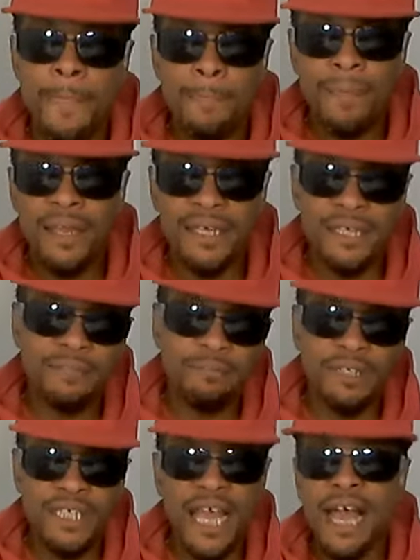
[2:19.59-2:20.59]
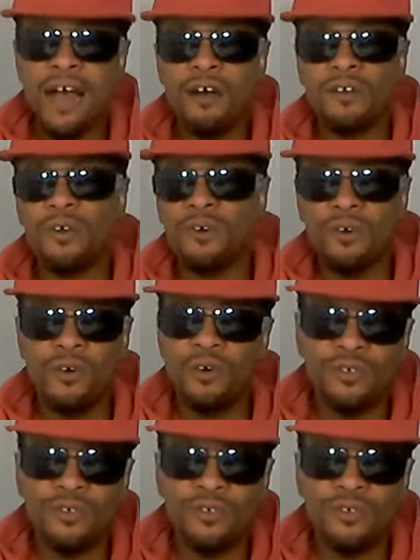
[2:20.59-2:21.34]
and it gets put down or,